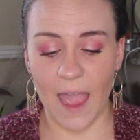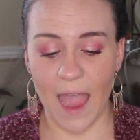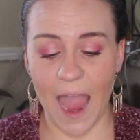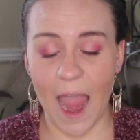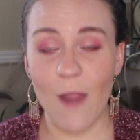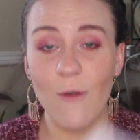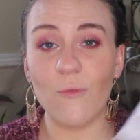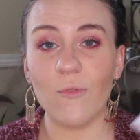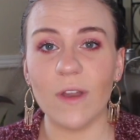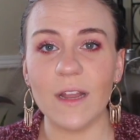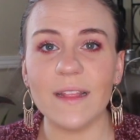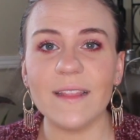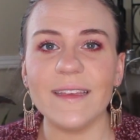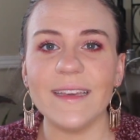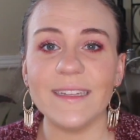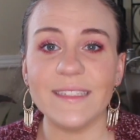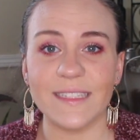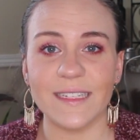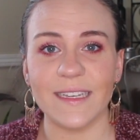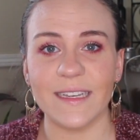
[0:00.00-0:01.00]
I
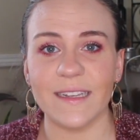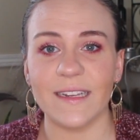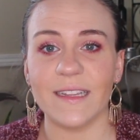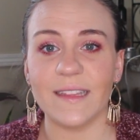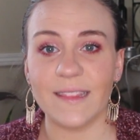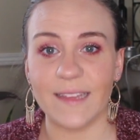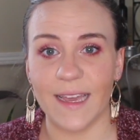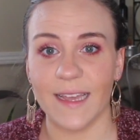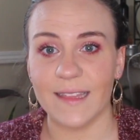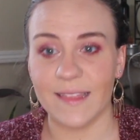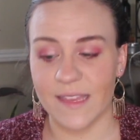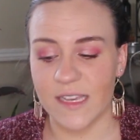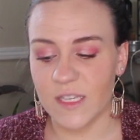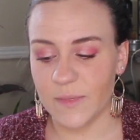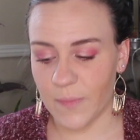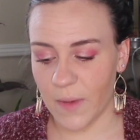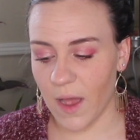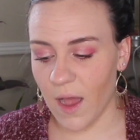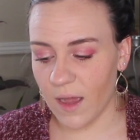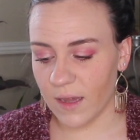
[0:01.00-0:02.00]
really did like this
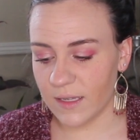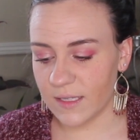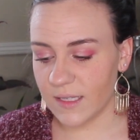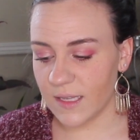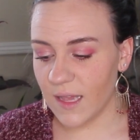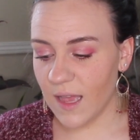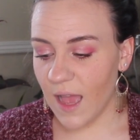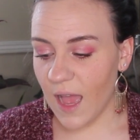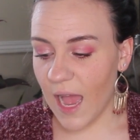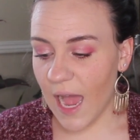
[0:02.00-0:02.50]
box.